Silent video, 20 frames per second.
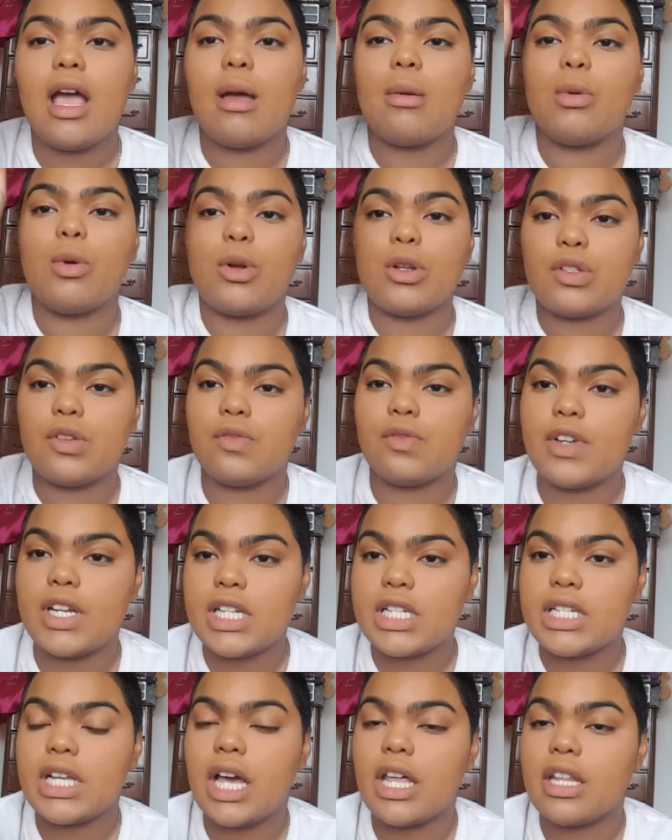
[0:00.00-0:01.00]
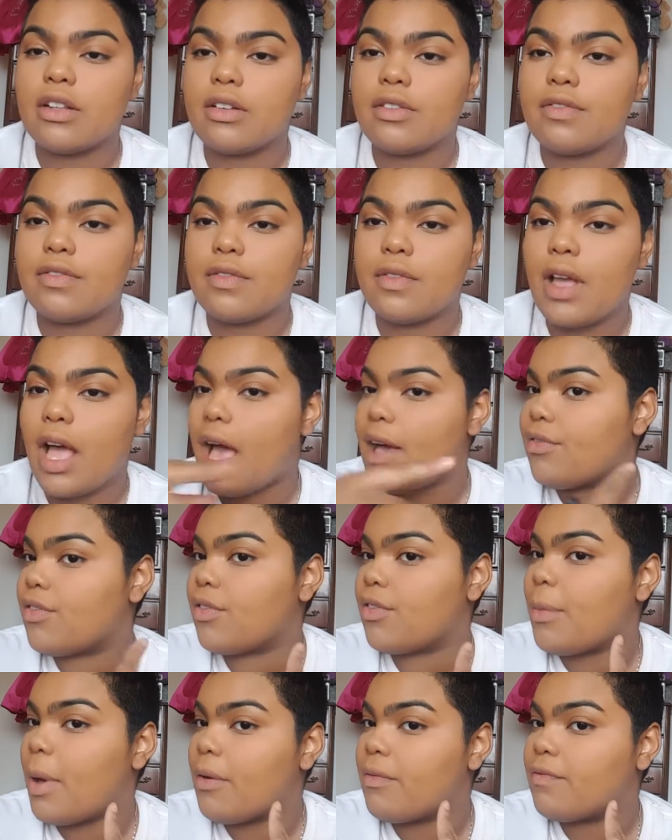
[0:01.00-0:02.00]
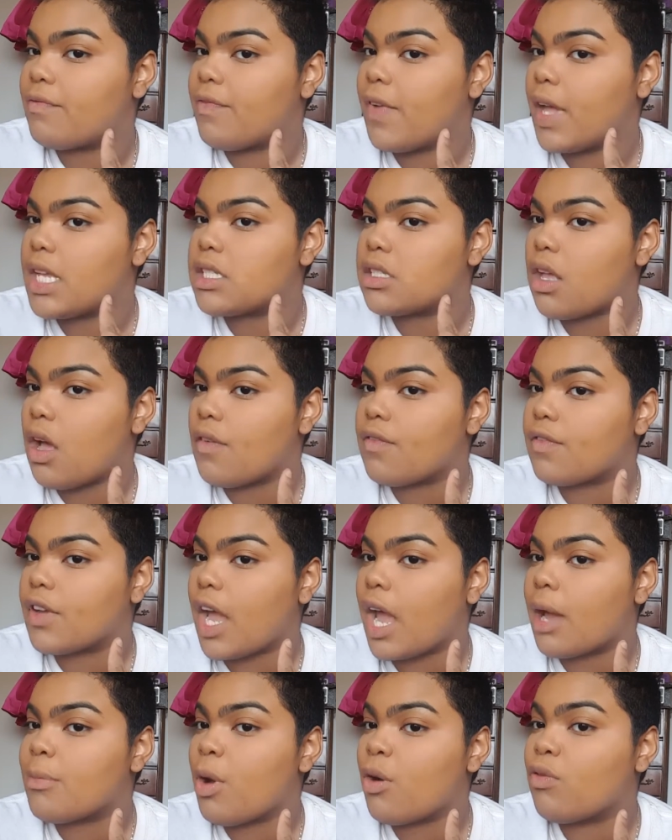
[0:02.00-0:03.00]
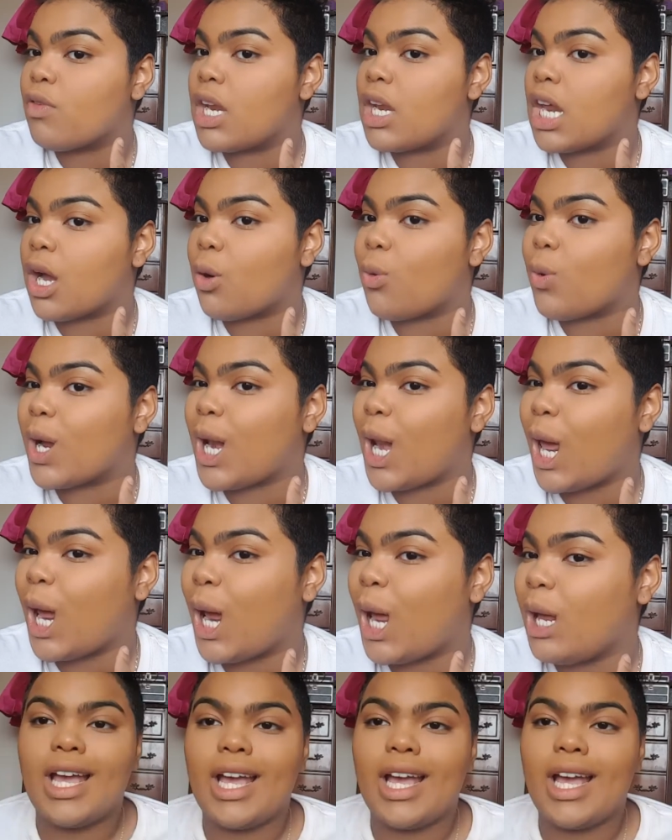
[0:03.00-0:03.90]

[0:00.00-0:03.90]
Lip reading: I'm going to finish the other half of my face off camera really quickly.